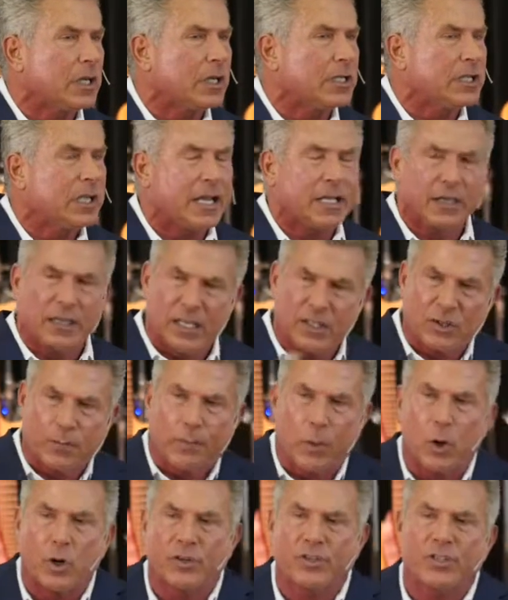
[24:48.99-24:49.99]
and yet this
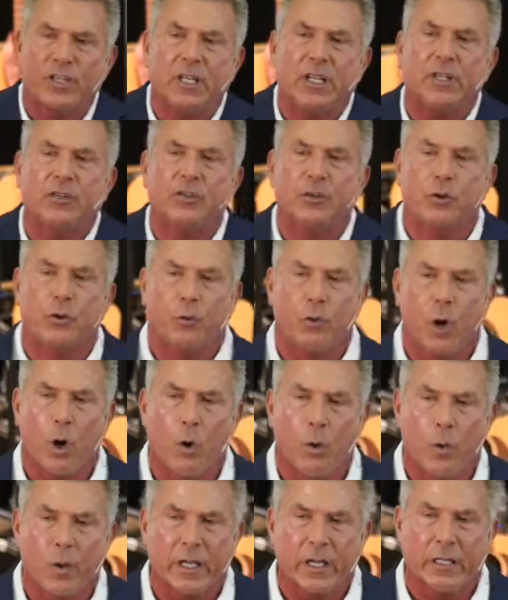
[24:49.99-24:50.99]
person is
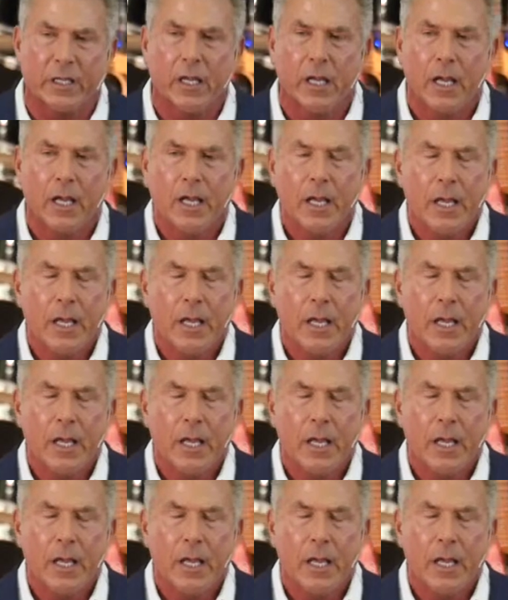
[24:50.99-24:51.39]
growing.